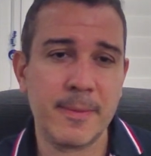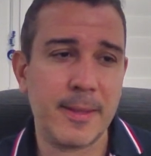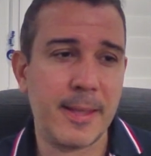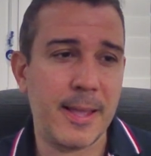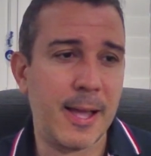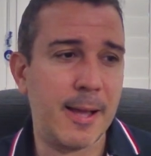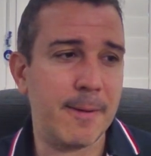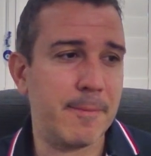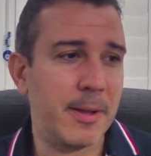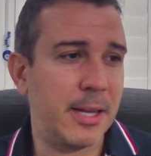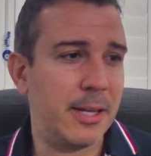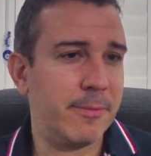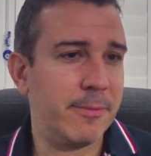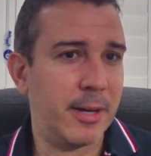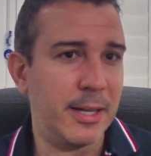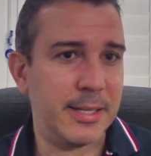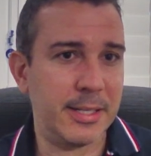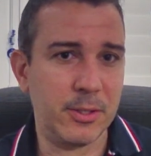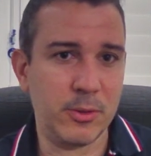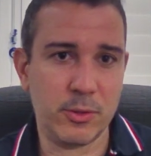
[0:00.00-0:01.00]
And if
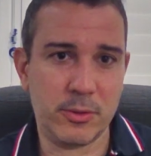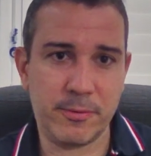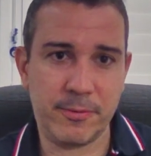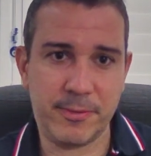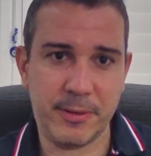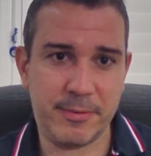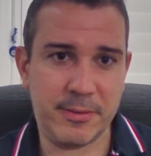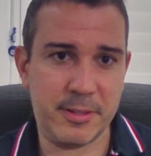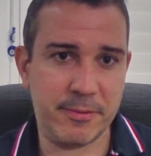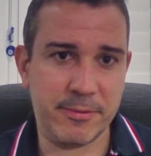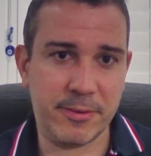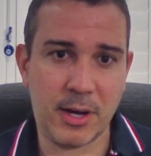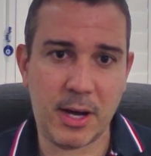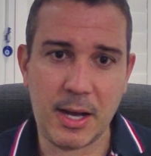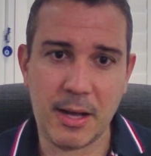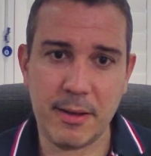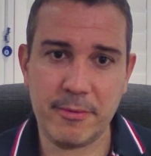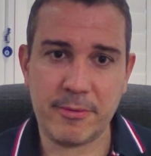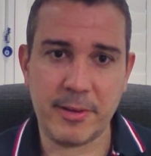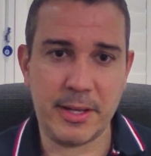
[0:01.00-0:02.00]
ideal is
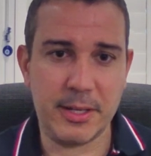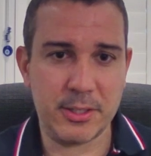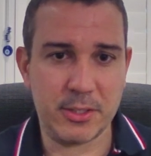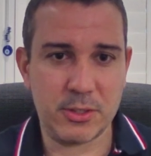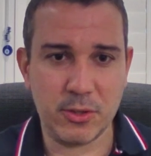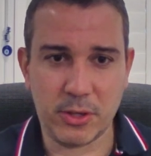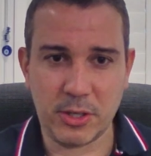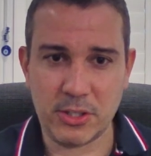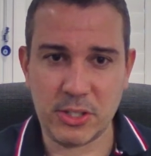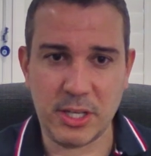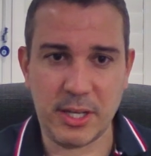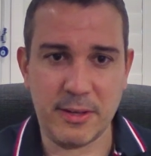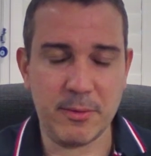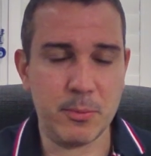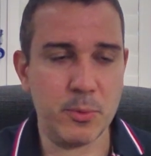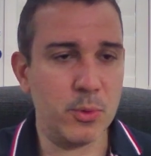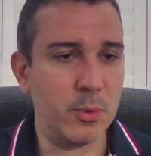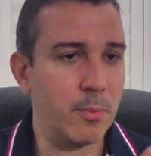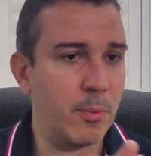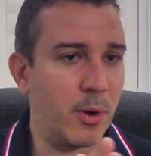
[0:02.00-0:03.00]
55 and it's not
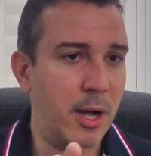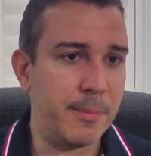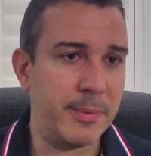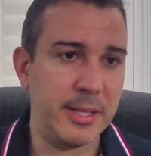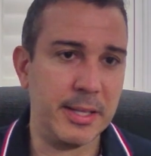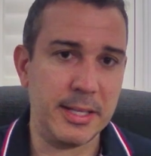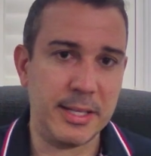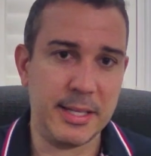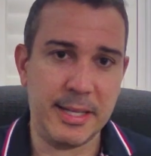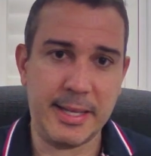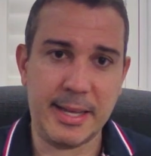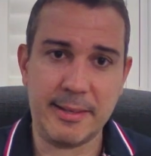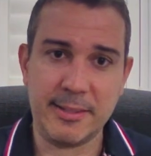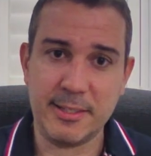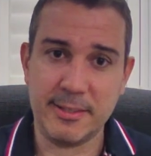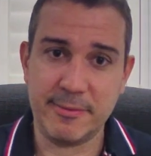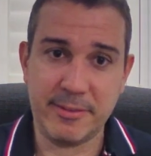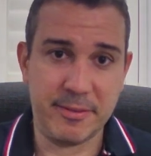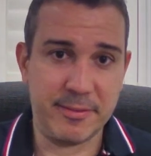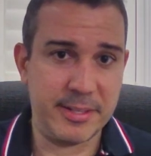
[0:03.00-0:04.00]
achievable, it might be that you can get
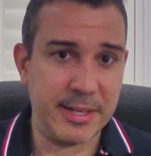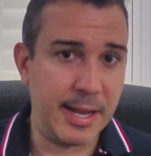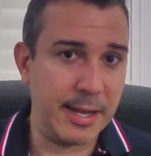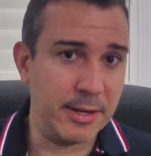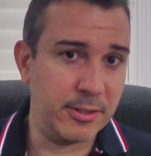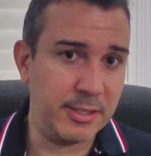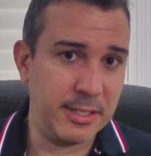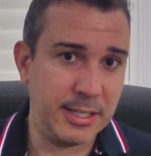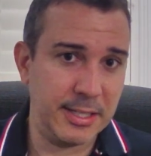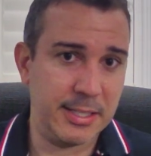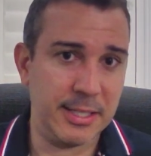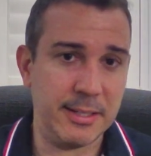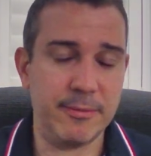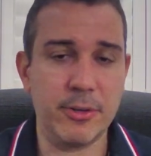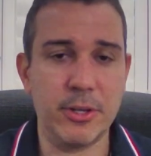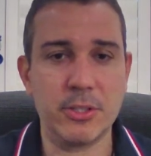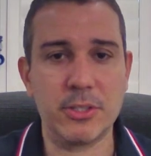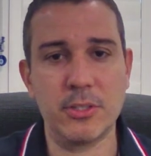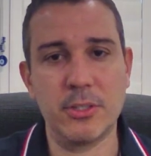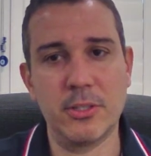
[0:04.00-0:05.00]
to 58 or 60
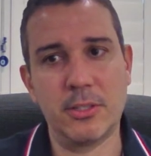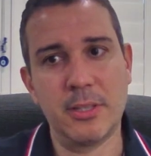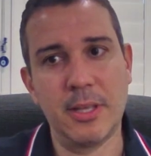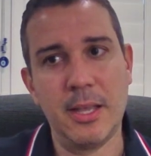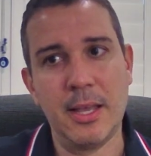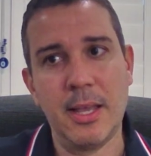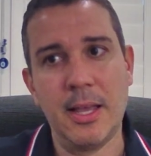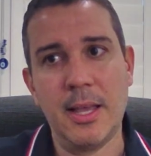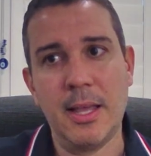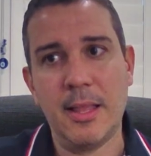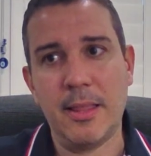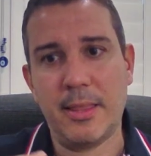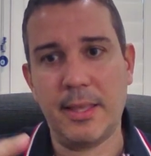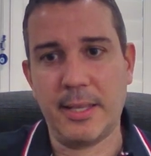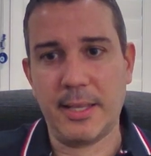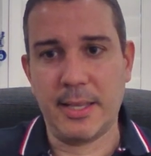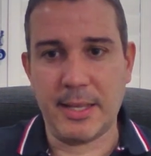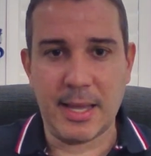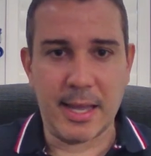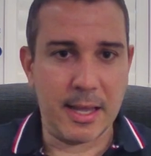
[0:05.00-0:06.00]
versus
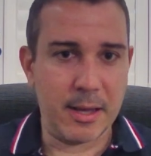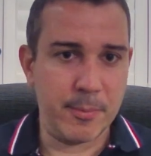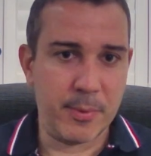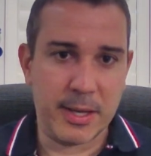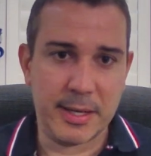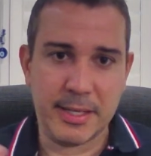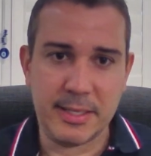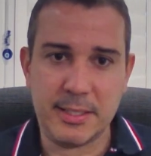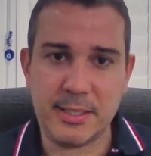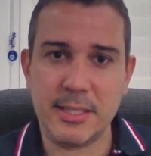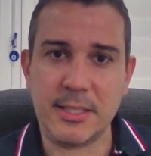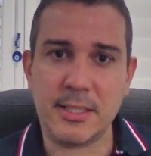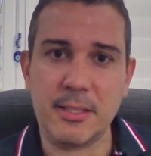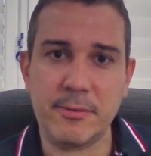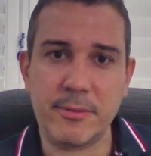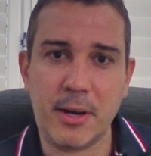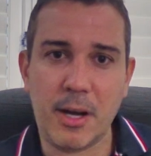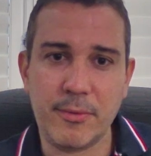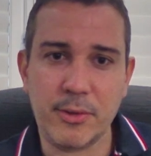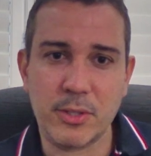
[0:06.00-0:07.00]
thinking, hey, I might need
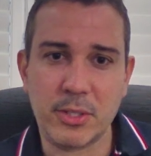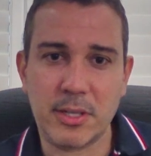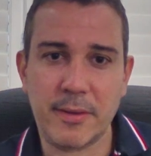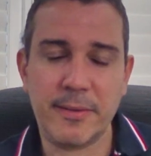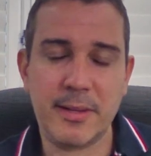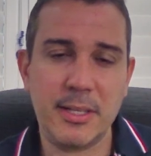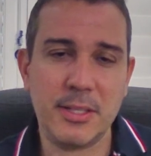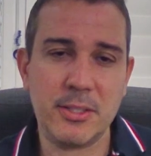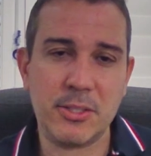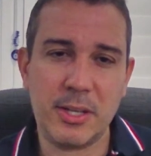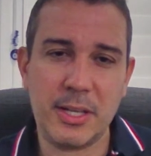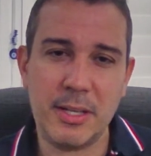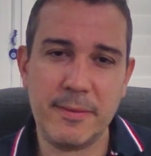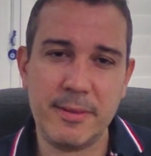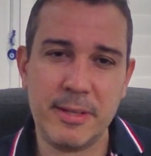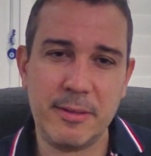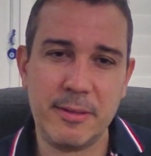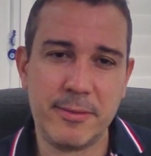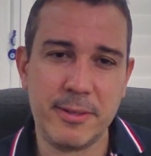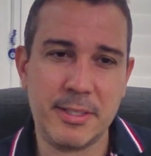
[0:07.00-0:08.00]
65 or 70. So
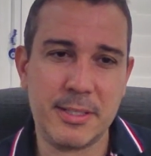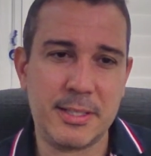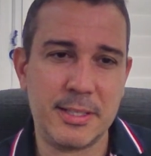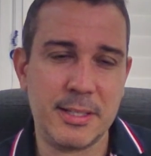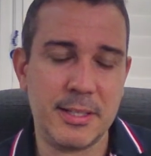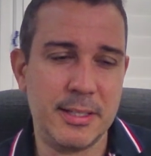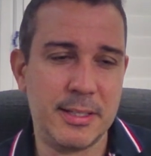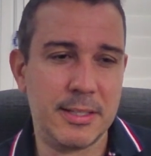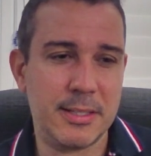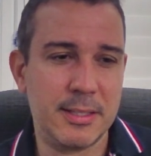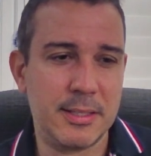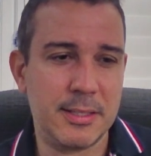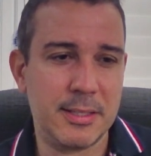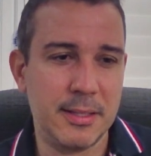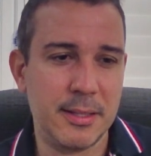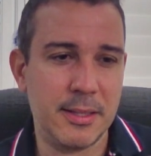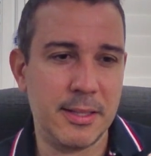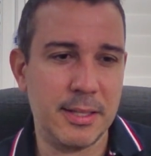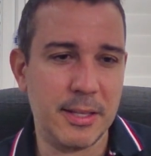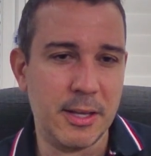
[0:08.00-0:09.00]
even if it's
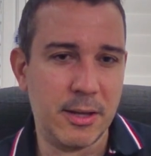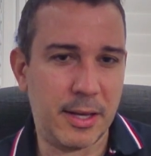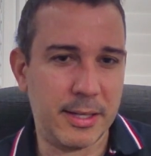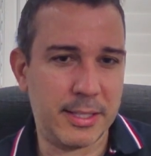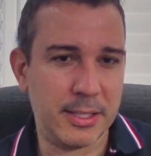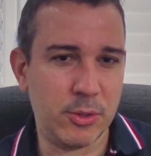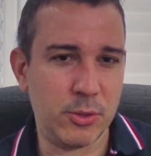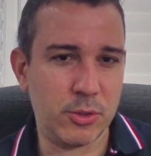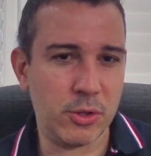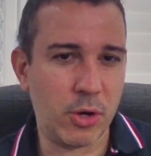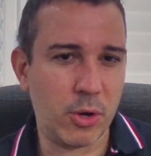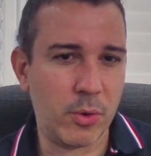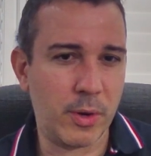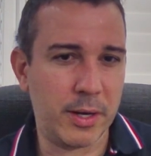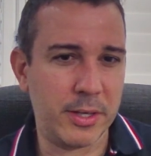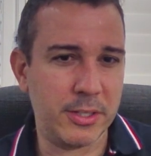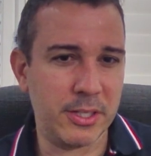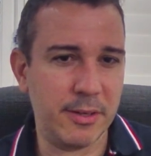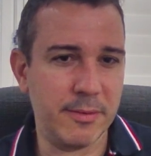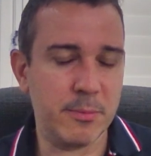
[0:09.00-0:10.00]
the ideal is not quite
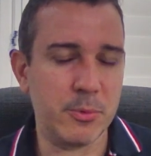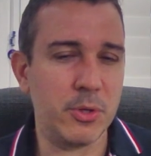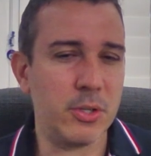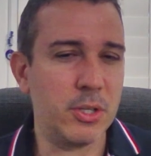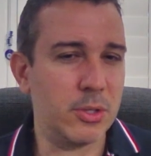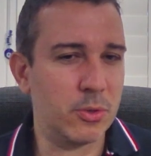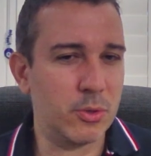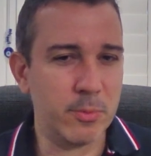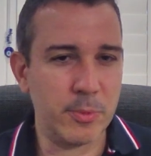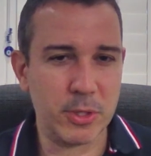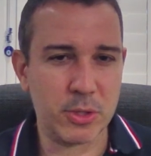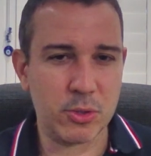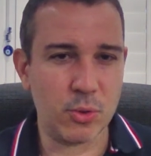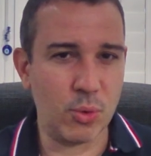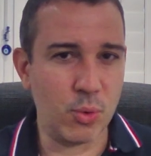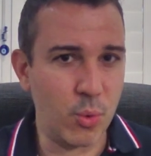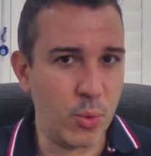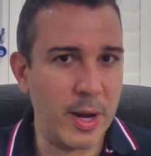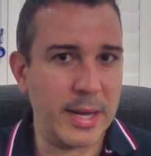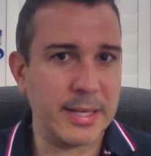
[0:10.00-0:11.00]
achievable, you almost
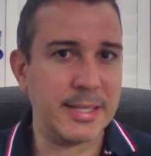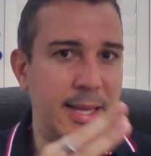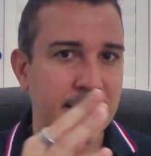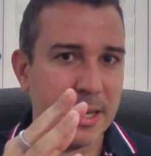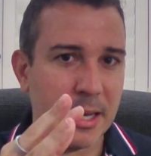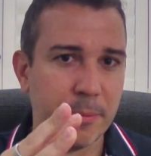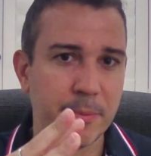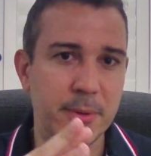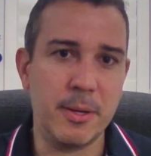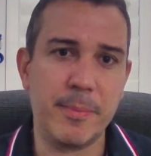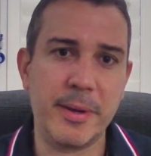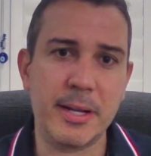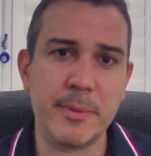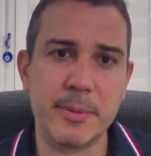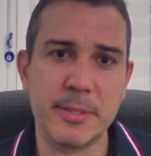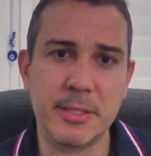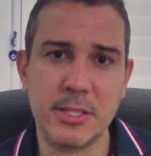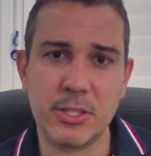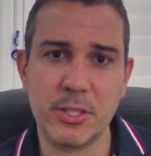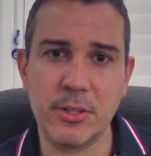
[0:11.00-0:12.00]
always end up in a better
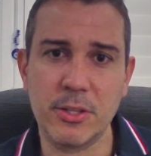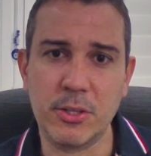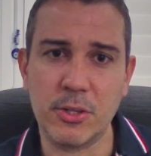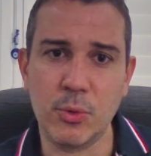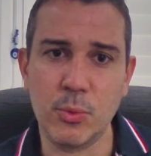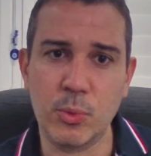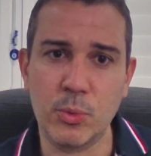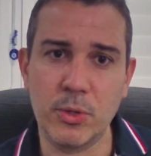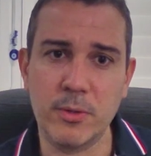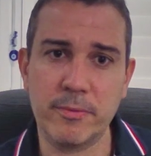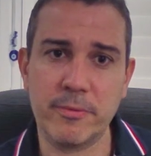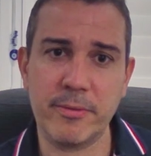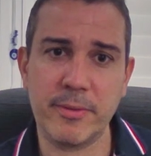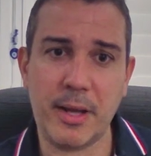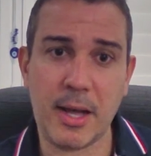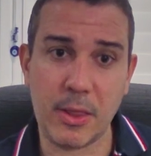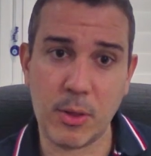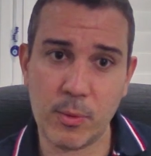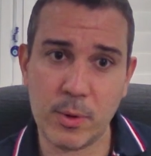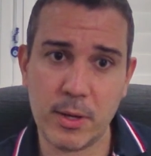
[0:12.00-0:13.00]
position than you would have
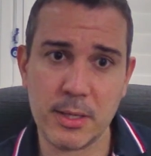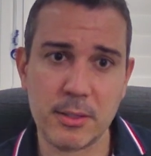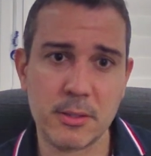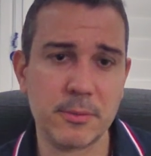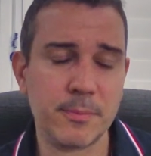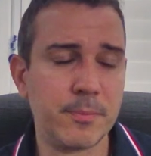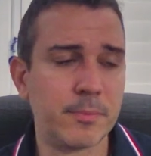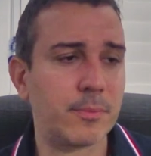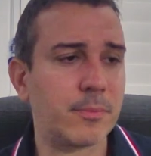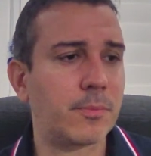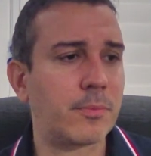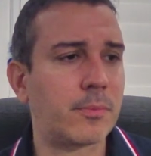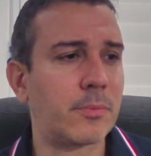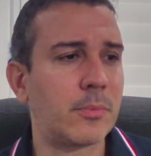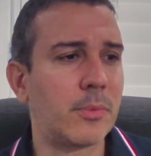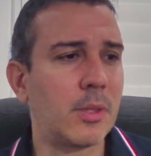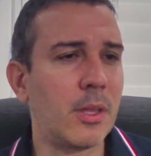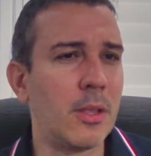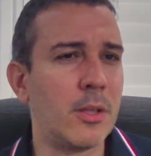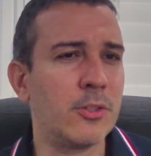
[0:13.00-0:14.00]
otherwise.
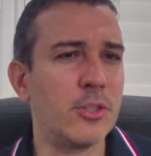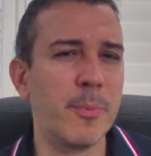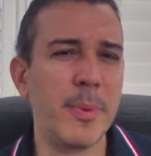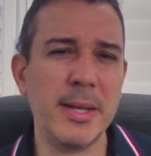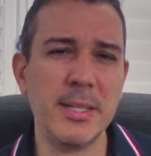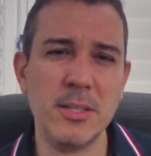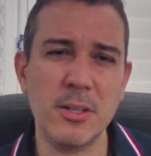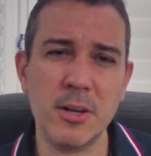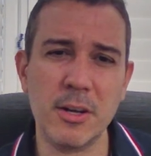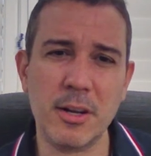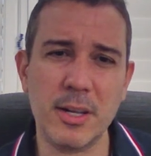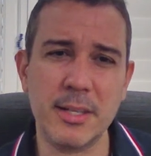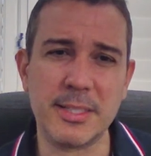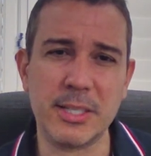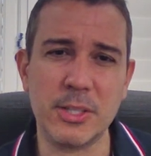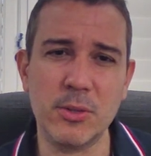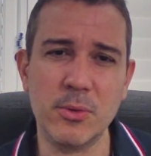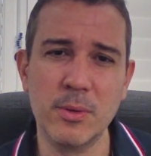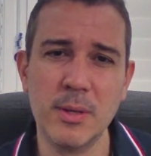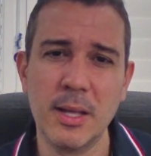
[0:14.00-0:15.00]
So based it on
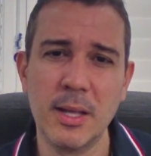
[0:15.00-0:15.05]
ideal,